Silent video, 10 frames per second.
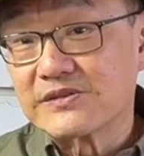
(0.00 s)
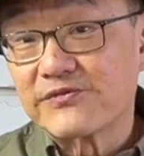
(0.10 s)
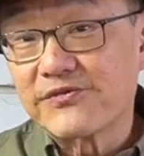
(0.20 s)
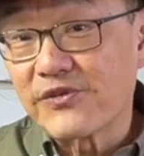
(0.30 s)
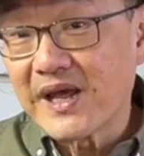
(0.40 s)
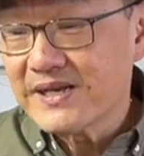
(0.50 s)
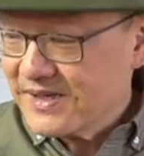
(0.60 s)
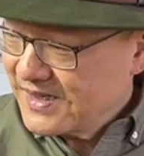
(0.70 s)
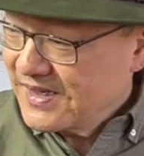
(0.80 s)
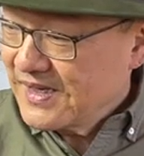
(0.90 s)
Fred
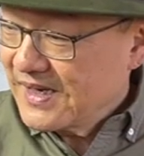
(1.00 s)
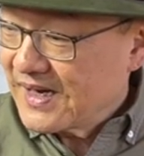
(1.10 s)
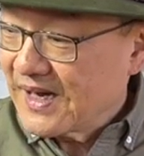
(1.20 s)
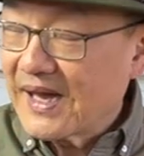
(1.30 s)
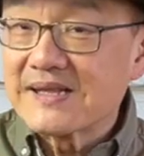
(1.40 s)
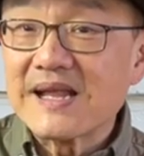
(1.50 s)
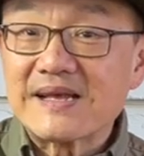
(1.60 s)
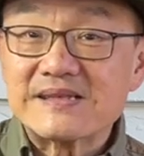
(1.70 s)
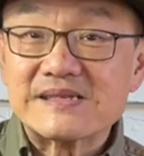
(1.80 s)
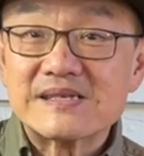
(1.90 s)
uh, and like
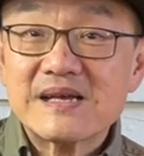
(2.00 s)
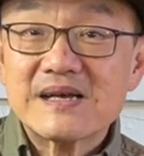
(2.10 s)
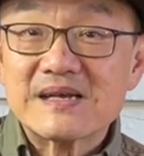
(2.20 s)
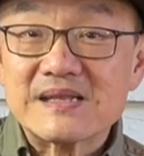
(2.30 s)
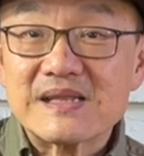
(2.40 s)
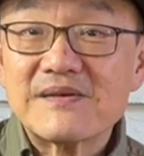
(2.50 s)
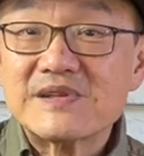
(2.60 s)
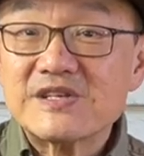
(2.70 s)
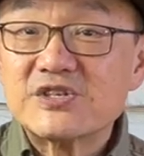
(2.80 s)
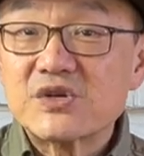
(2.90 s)
this
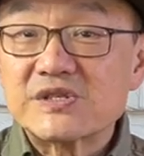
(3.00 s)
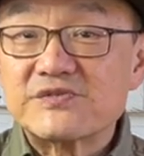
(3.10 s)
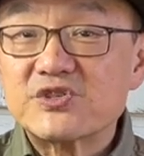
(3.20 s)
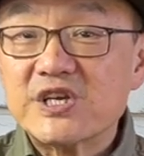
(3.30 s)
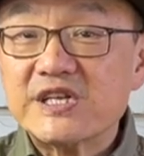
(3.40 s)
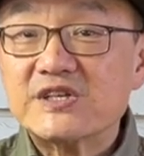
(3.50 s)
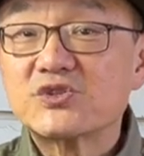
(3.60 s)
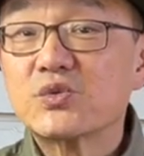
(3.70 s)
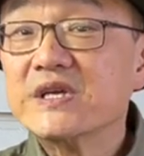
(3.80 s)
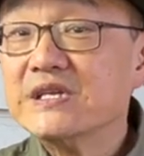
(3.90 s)
lovely Joseph Cheaney
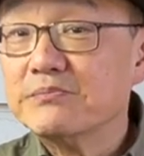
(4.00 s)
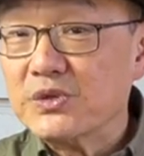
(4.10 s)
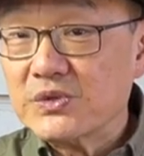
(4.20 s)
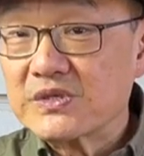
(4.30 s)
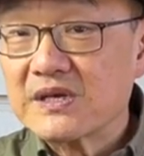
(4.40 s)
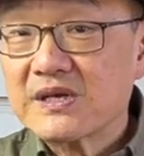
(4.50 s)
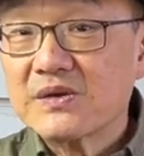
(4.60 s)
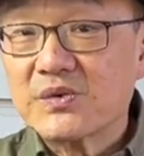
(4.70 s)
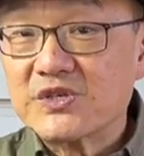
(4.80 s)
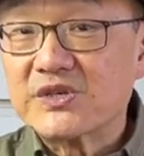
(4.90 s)
tweed boot
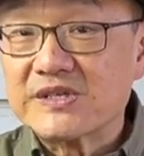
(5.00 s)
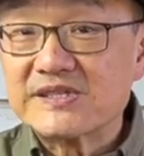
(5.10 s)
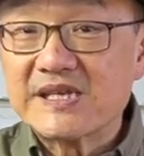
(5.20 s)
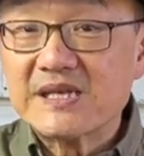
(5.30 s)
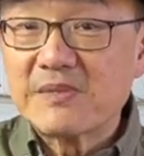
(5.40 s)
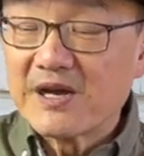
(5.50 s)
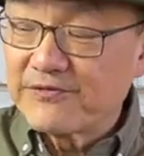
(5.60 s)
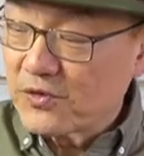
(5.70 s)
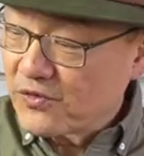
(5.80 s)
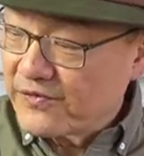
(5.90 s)
which you can see in my
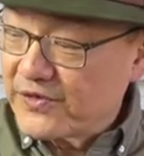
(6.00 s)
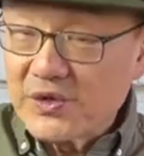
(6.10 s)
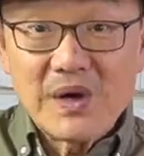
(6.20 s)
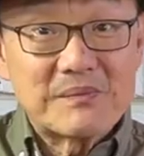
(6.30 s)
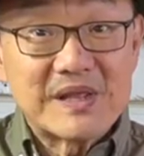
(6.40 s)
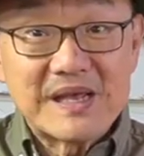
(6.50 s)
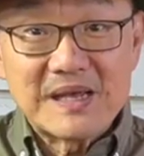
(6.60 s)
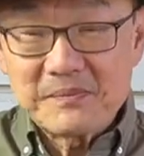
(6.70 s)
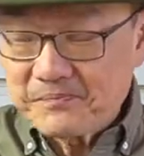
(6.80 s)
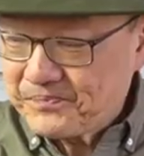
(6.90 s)
full review up
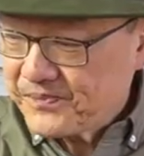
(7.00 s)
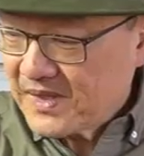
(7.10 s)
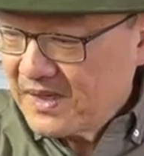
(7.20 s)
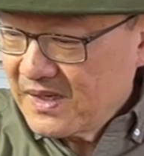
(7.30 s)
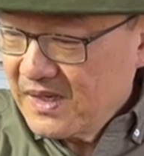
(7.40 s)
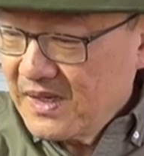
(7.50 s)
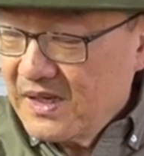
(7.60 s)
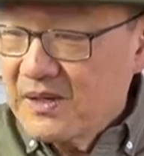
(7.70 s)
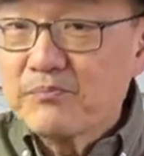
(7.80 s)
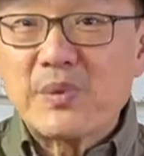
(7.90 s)
there.
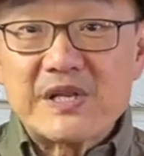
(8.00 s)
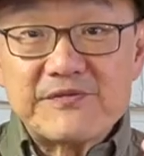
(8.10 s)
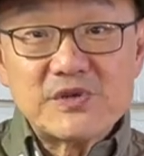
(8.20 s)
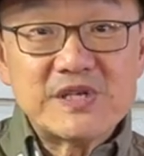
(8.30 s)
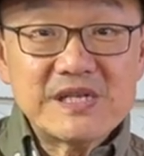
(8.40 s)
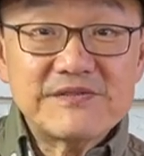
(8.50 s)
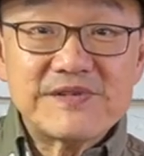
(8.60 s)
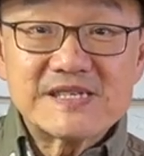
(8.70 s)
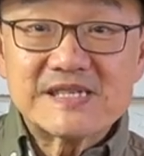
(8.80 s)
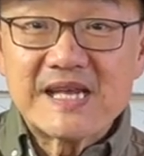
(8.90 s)
But if you did
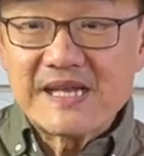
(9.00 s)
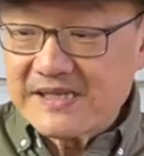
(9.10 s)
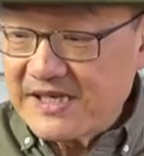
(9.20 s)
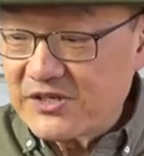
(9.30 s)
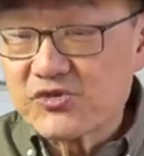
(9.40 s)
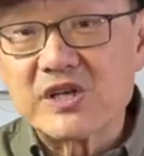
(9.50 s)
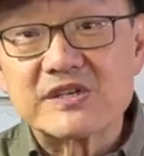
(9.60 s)
investigate the Tricker